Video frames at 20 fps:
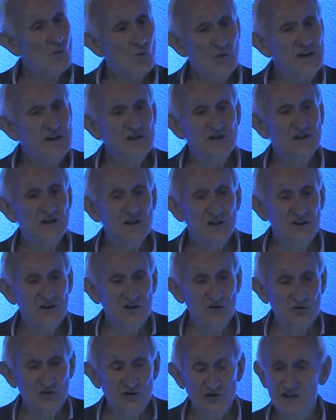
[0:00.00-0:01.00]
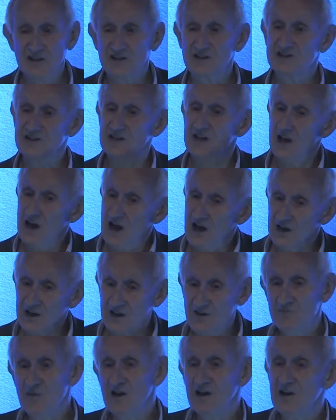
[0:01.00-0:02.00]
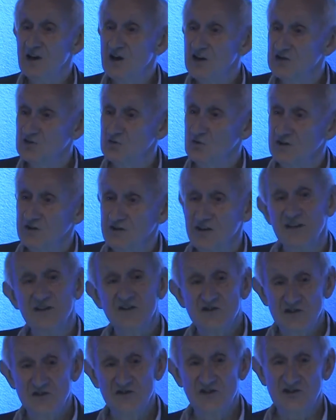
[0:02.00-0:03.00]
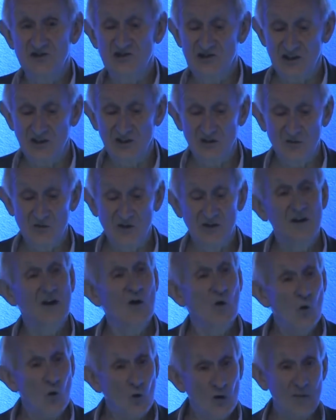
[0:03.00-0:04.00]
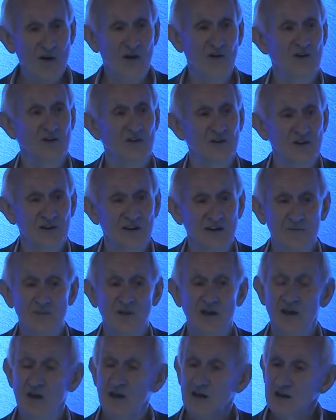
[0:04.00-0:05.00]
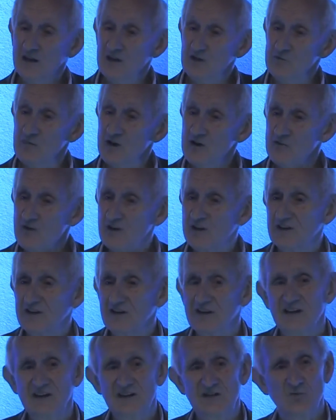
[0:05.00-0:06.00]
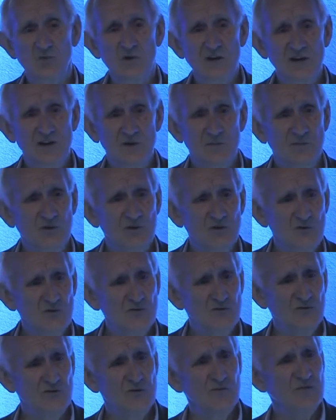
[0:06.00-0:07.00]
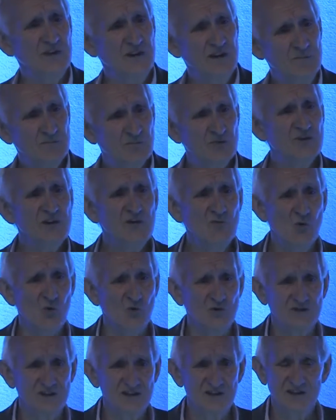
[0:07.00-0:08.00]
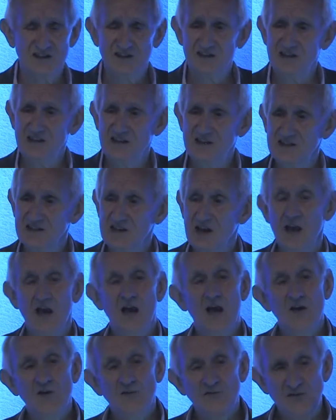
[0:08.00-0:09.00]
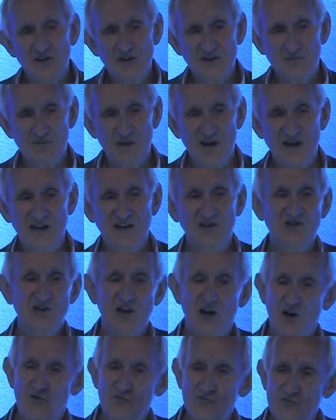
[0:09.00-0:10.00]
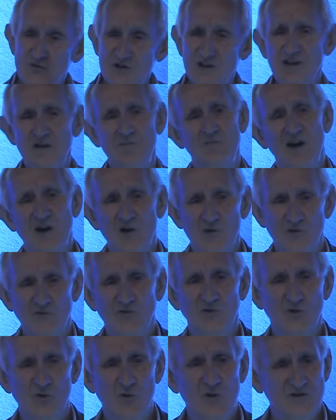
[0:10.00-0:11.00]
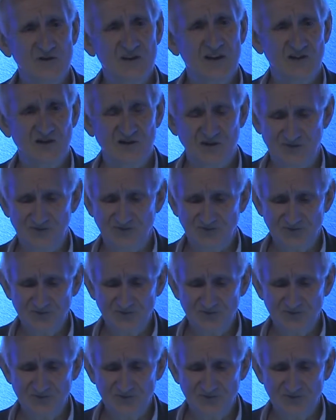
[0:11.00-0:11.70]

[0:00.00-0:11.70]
we need to learn new tricks. I'll leave my last word then to this gentleman, all about learning. You might recognize Winnie the Pooh from the pre-Walt Disney days. First page, a really powerful quotation.